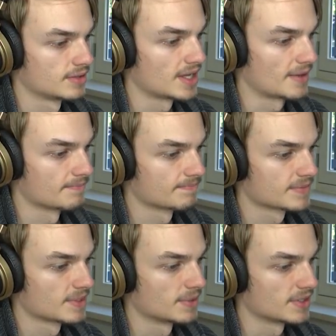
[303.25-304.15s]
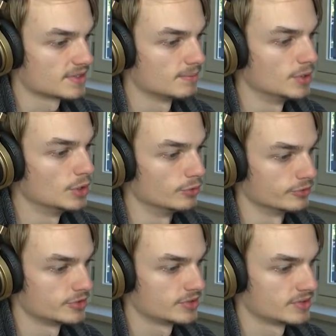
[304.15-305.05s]
Yeah, because it
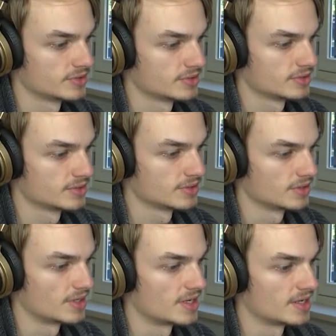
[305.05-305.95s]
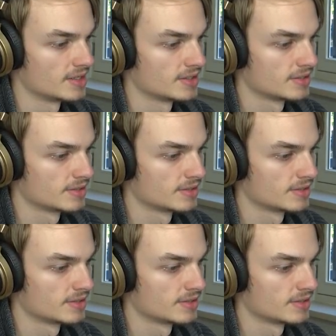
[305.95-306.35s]
moved. Duh.